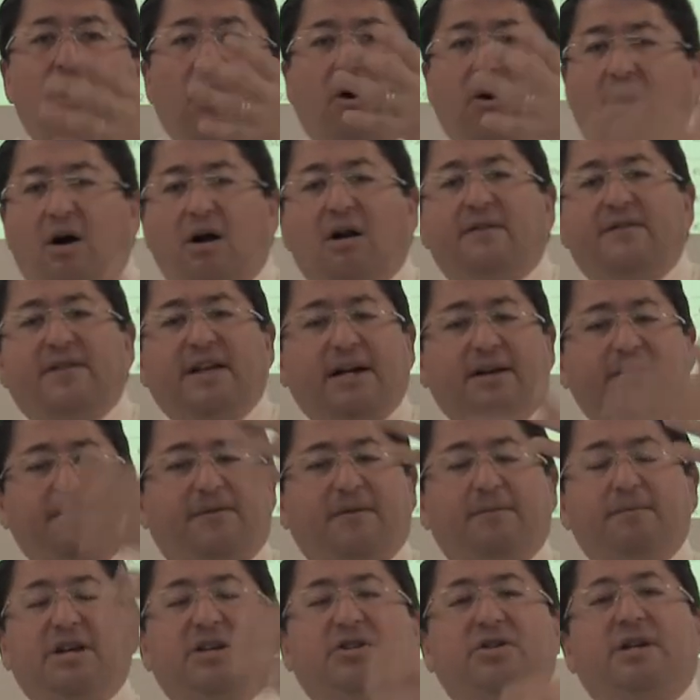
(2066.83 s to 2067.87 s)
All of that
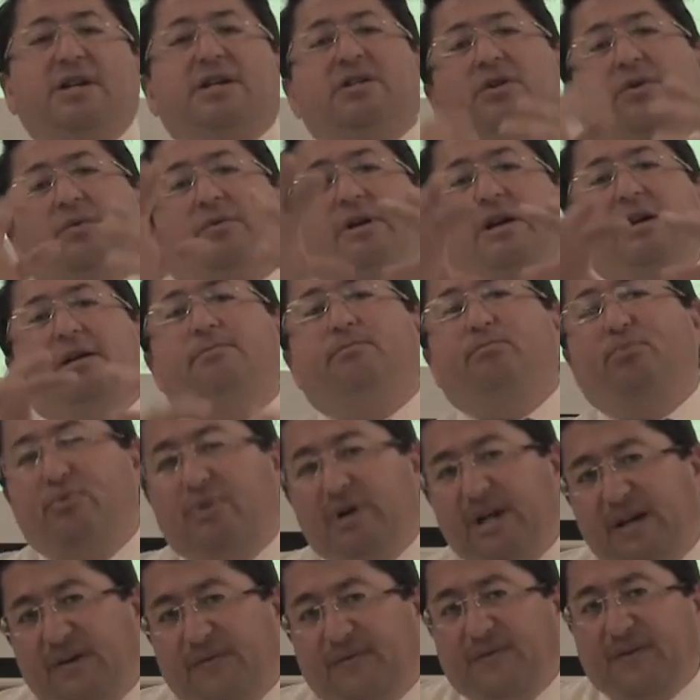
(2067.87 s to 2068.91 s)
information is already
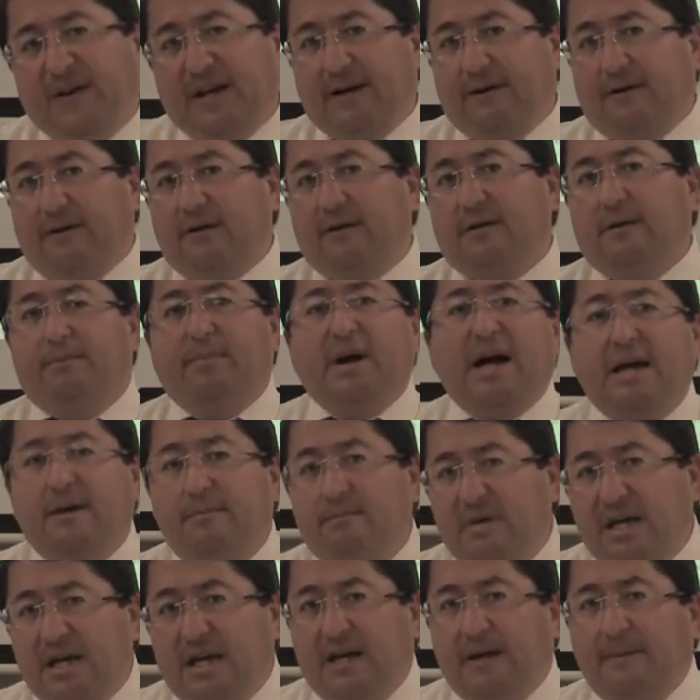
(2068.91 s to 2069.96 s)
pre-filled by
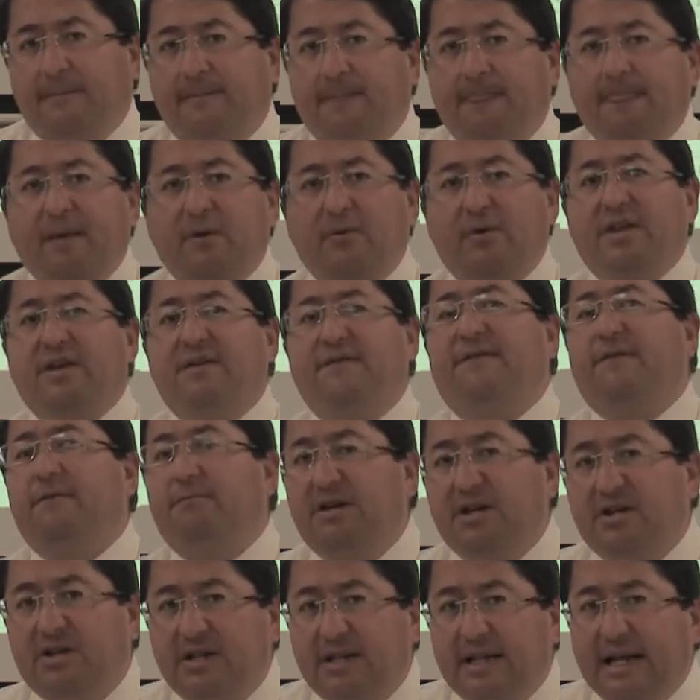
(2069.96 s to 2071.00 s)
me with
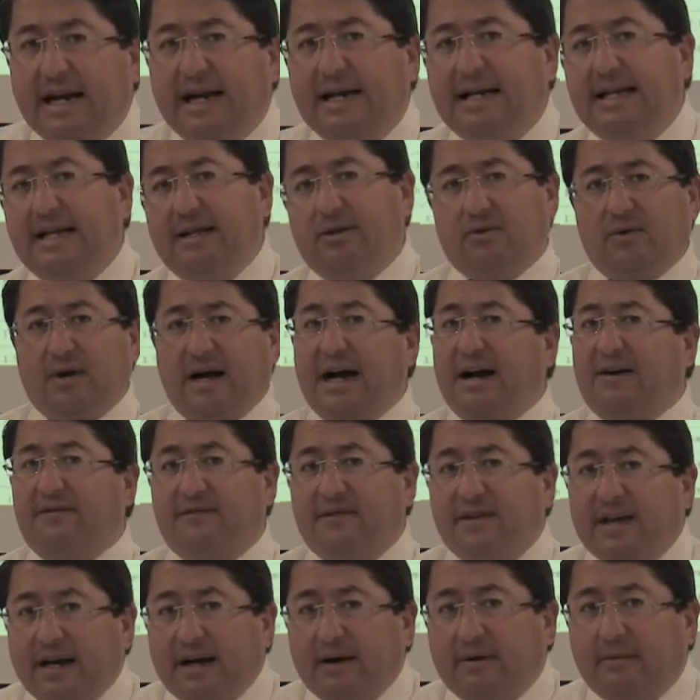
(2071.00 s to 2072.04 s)
information that I need to
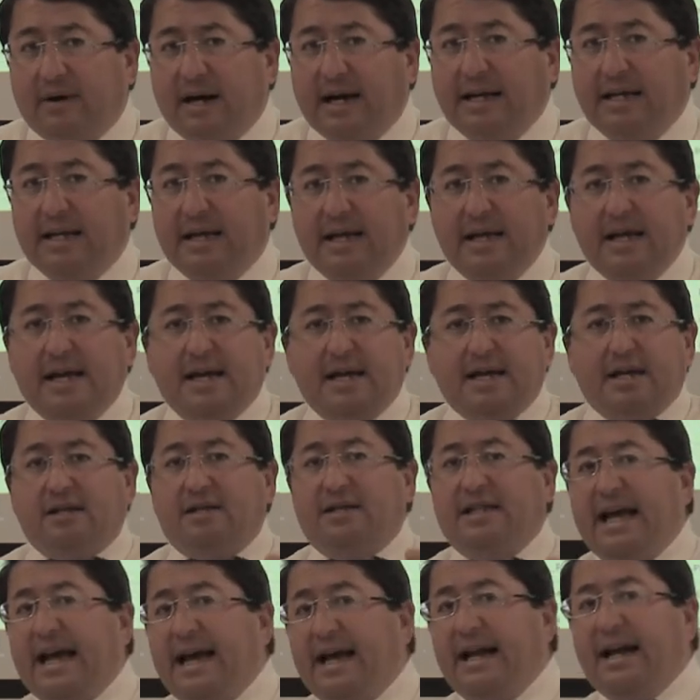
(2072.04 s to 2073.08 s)
have there, right?
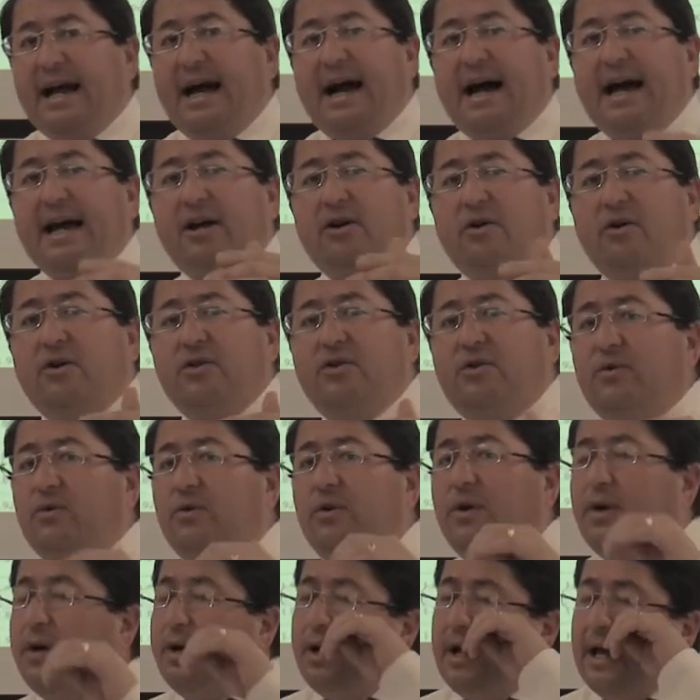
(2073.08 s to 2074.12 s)
Then I go
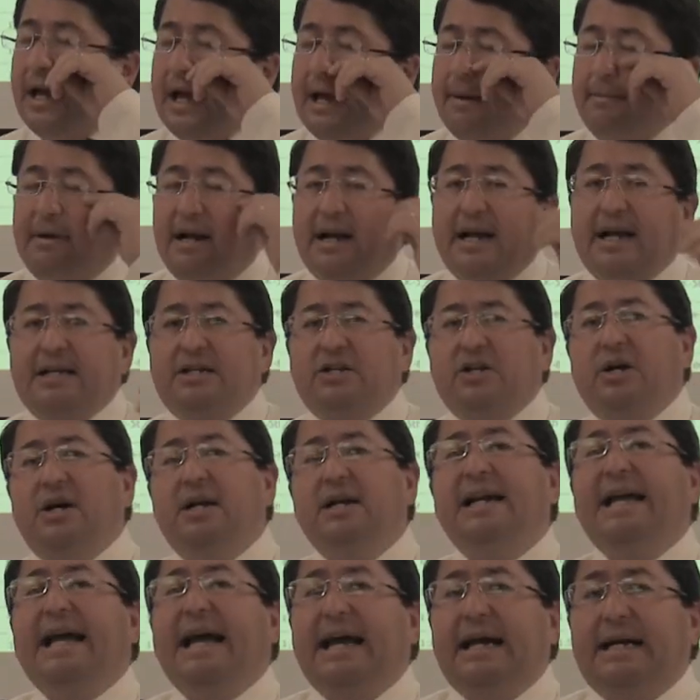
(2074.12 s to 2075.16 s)
to MLS
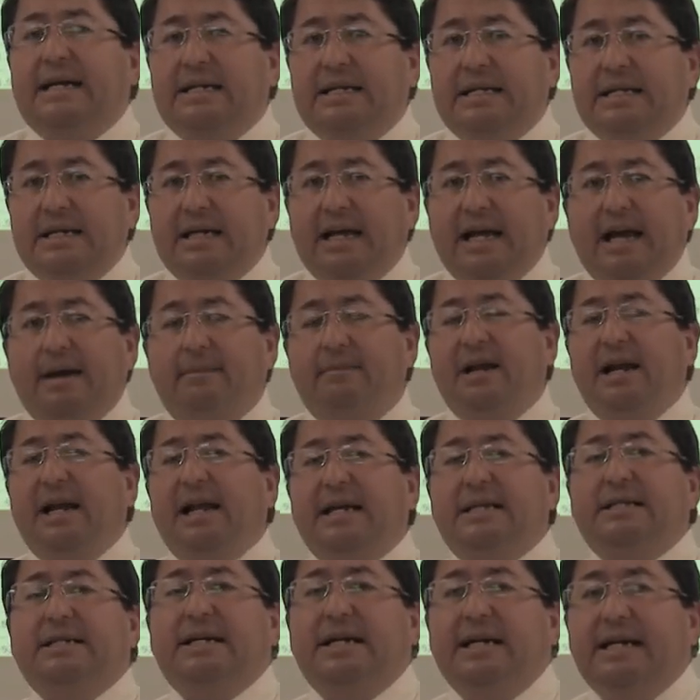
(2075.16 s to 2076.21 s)
Connect.
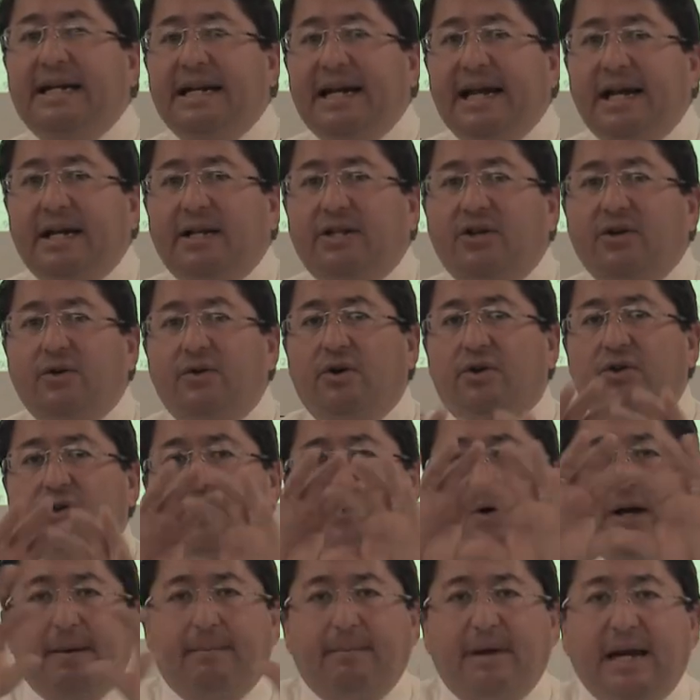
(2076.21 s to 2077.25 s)
MLS Connect. You go to
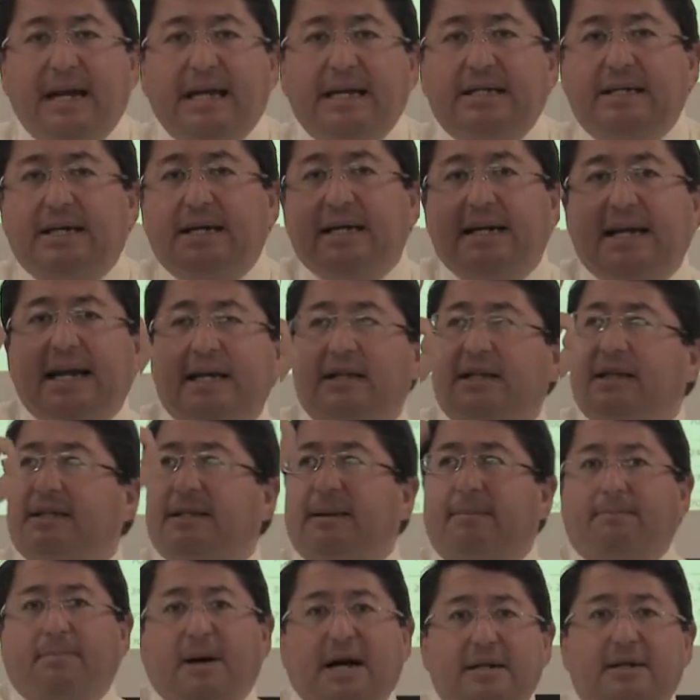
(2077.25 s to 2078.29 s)
MLS Connect. There's
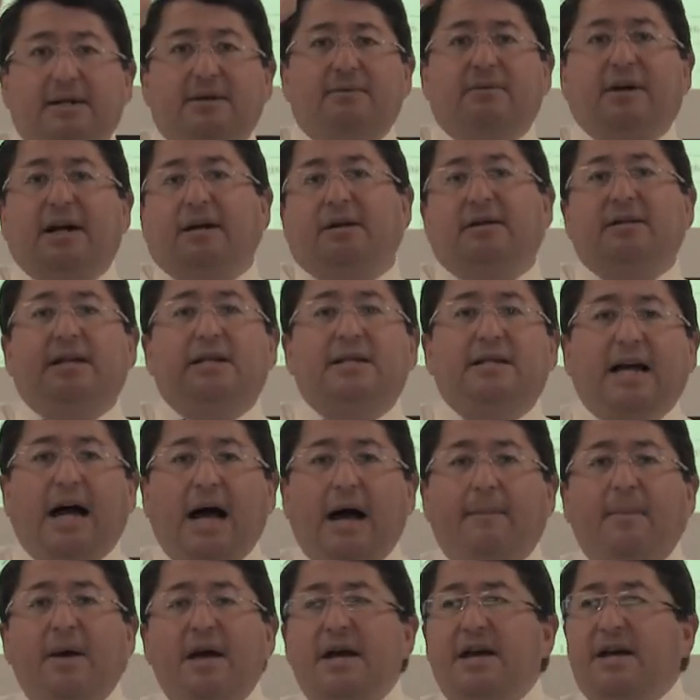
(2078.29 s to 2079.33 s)
a button right on the
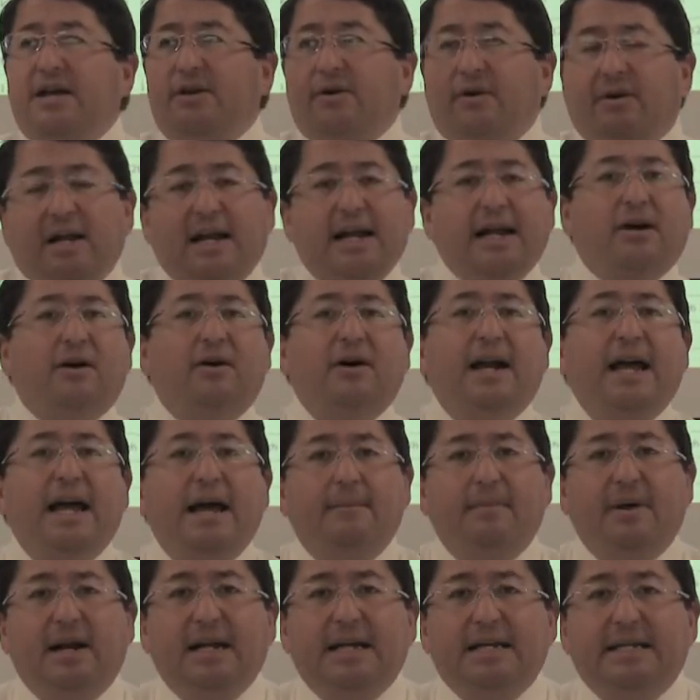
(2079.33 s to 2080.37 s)
top. You click on
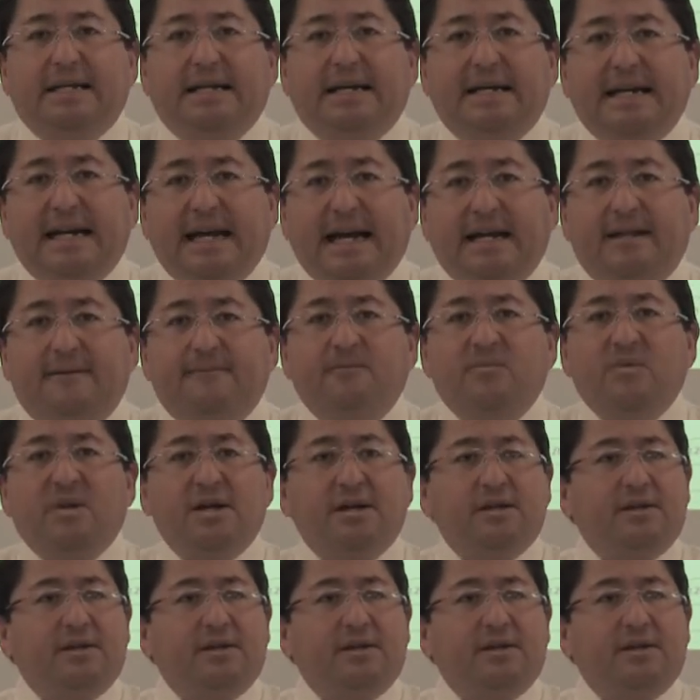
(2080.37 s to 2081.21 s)
MLS Connect.